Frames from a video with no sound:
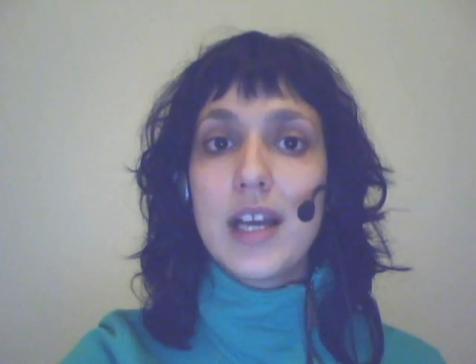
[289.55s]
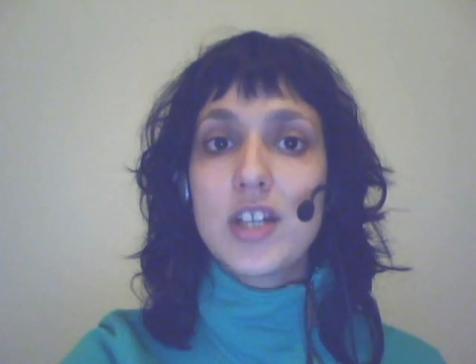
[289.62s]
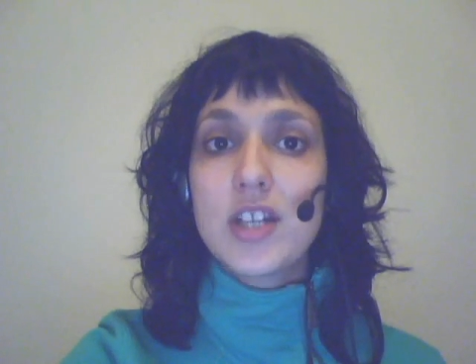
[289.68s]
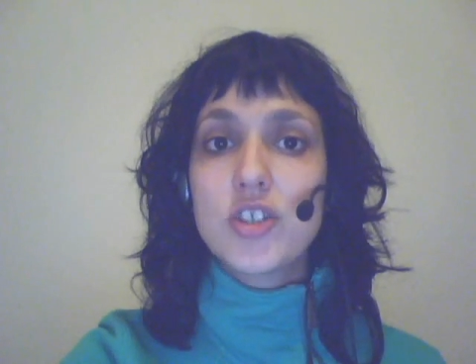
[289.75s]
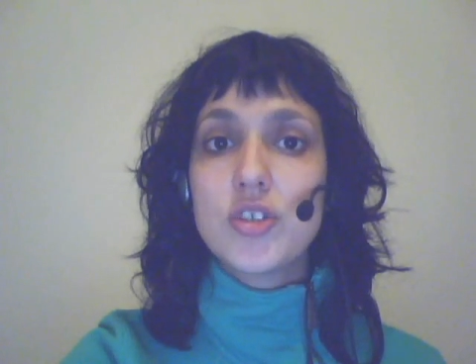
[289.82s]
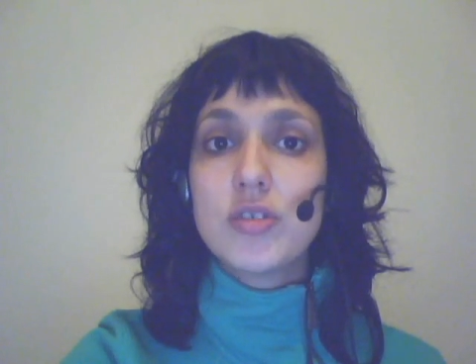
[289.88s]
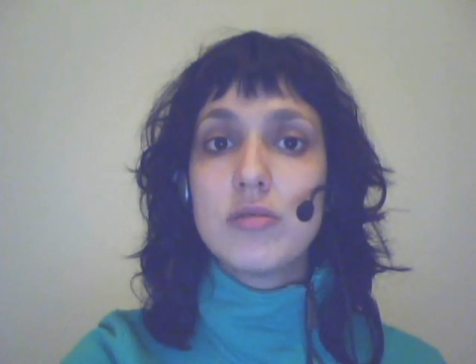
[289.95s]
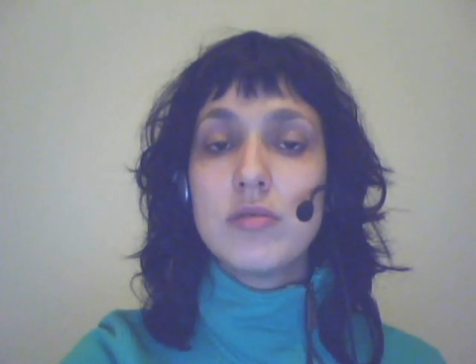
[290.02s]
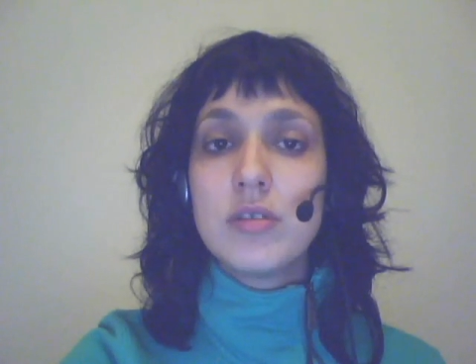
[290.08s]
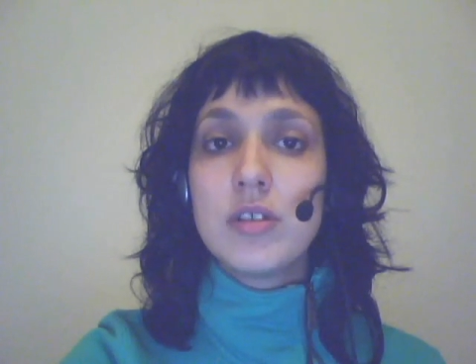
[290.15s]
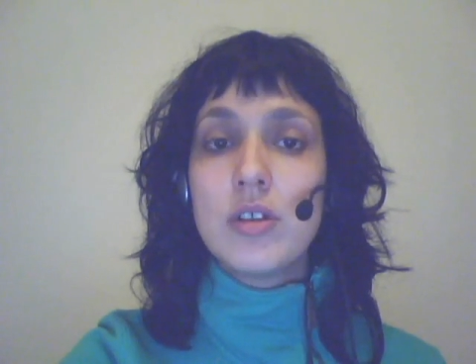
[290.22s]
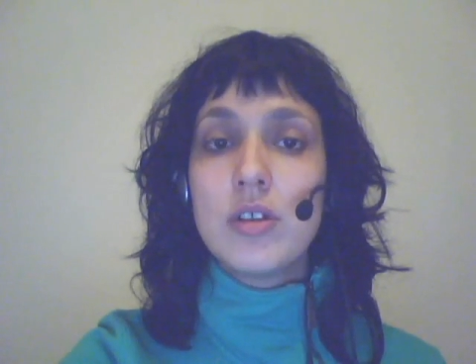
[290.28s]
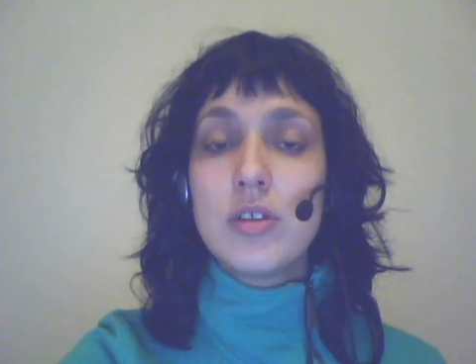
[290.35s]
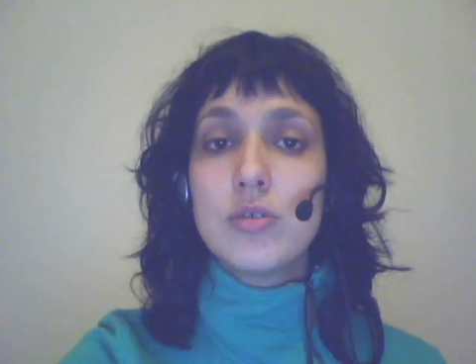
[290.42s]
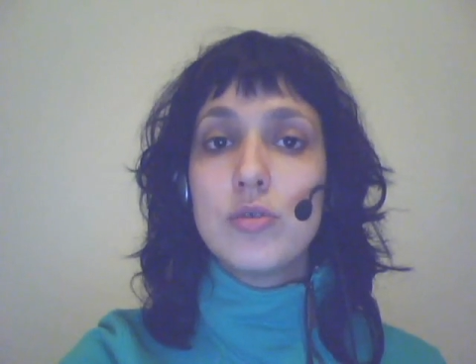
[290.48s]
action,
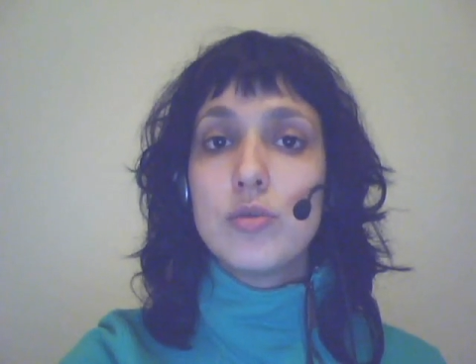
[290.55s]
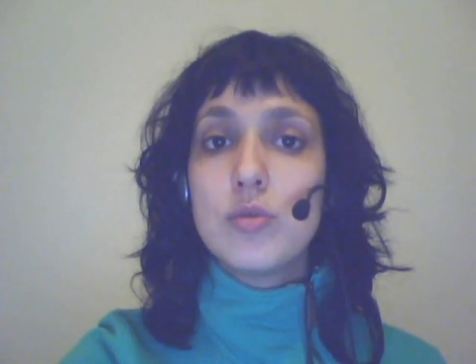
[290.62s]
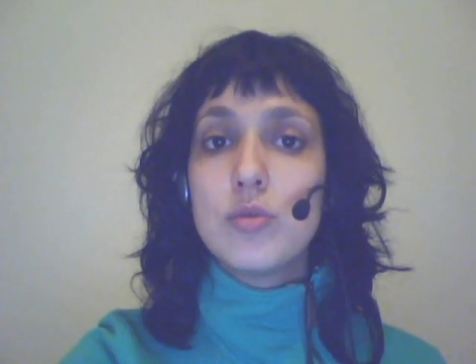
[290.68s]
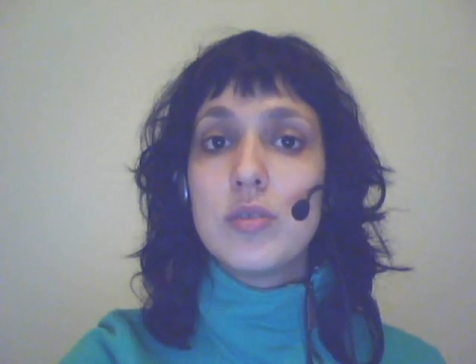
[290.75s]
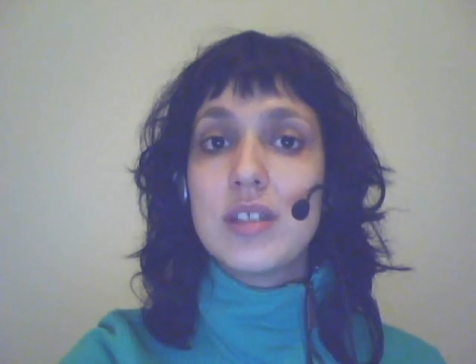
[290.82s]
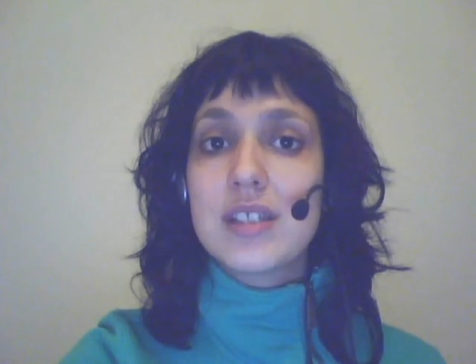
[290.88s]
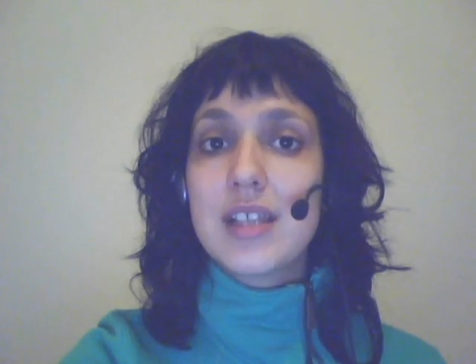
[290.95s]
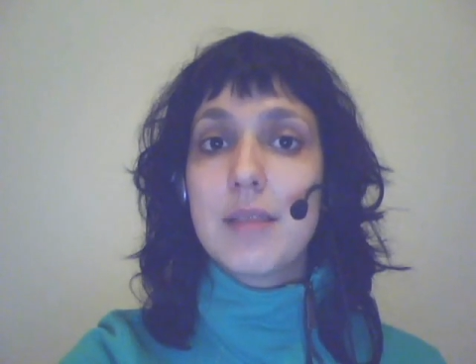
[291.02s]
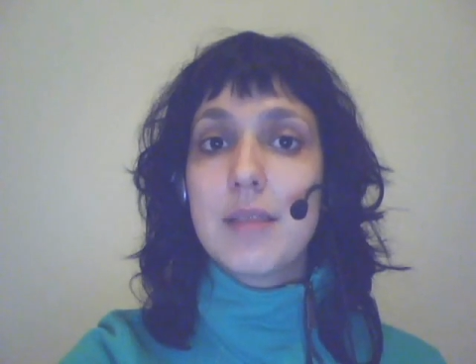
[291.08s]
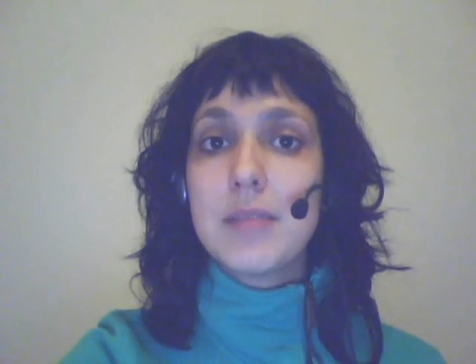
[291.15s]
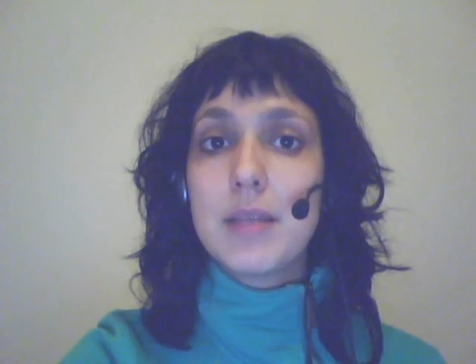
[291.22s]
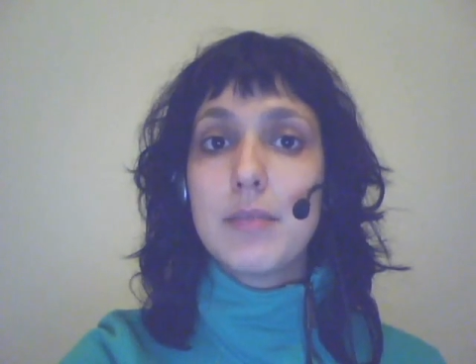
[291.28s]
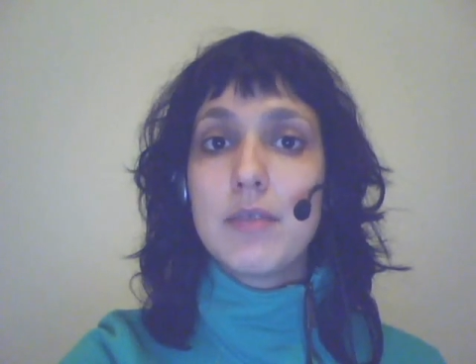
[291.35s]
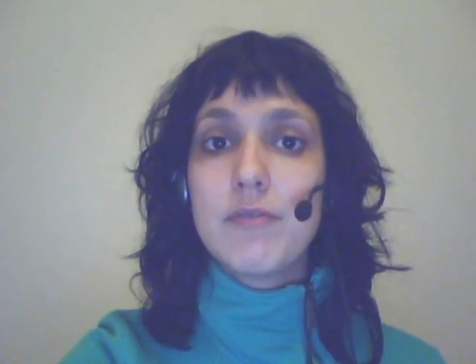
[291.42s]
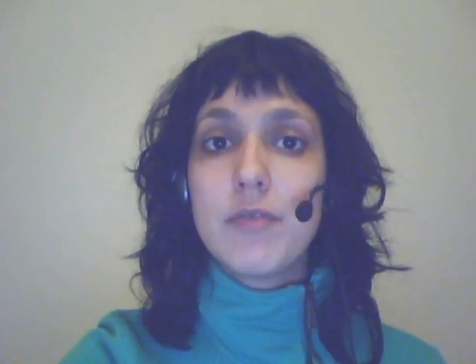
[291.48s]
you do the same
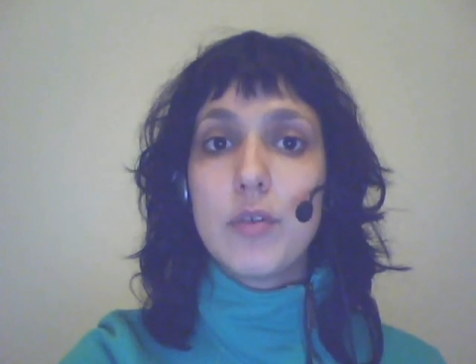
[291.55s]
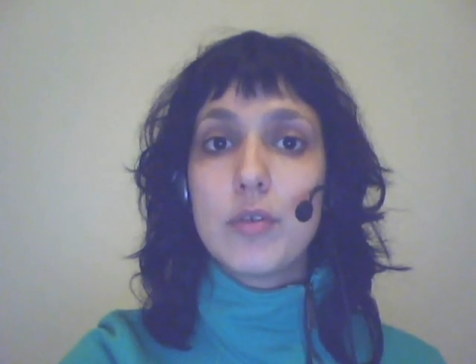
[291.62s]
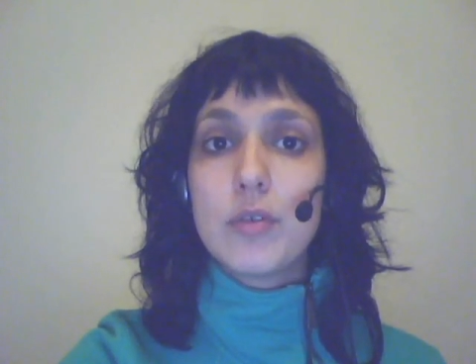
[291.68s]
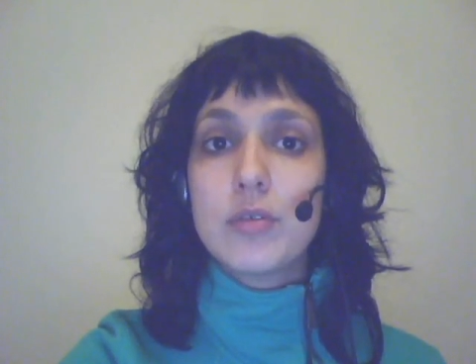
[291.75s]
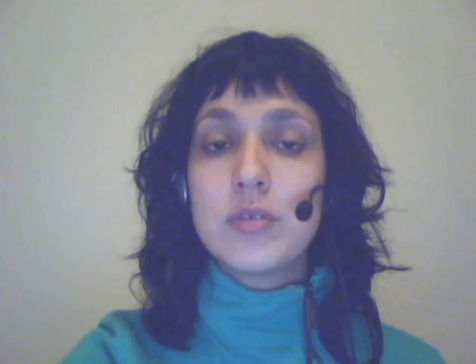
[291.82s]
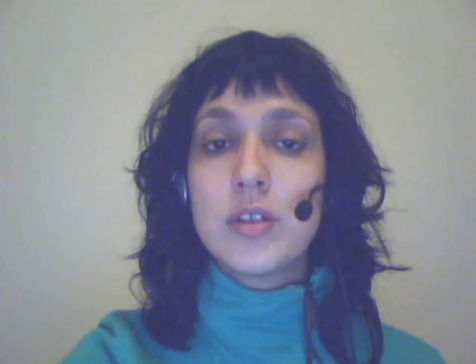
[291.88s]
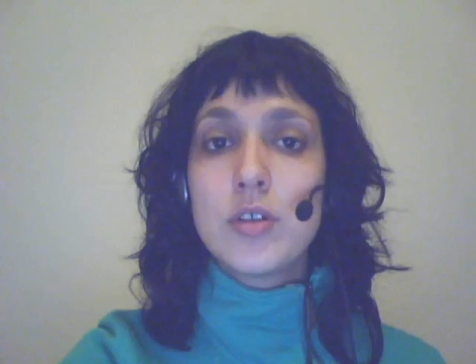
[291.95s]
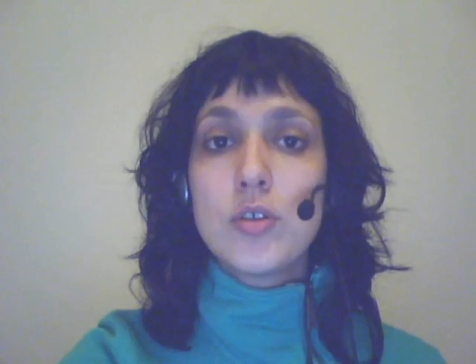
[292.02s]
than before.